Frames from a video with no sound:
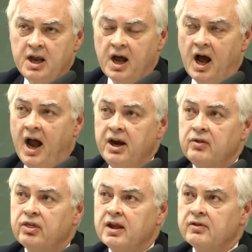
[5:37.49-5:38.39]
Now, I
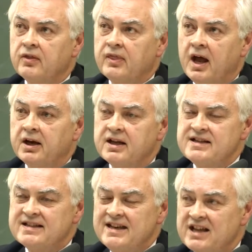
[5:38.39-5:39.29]
don't think that that
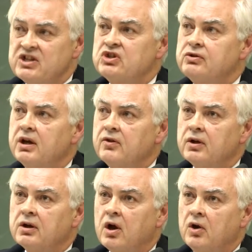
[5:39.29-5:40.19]
is necessarily
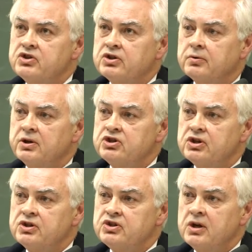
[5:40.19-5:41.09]
the
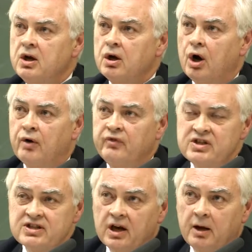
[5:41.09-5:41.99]
consequences of
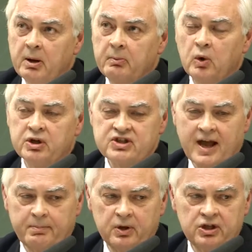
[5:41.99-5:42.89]
Islam, and what has
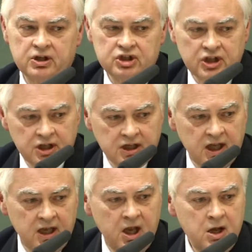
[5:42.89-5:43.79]
happened in
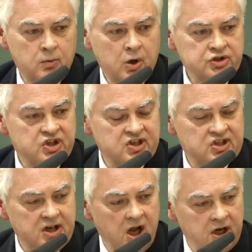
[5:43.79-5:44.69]
Turkey, what
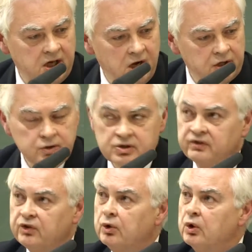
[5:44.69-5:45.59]
Sistani argues
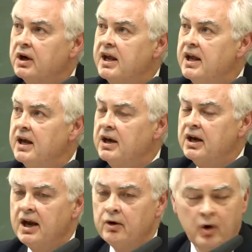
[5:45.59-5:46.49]
for
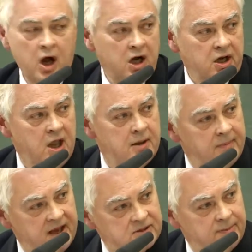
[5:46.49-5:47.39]
in Iraq,
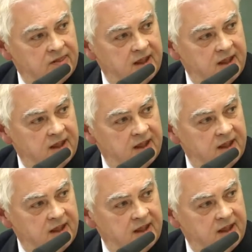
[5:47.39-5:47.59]
makes me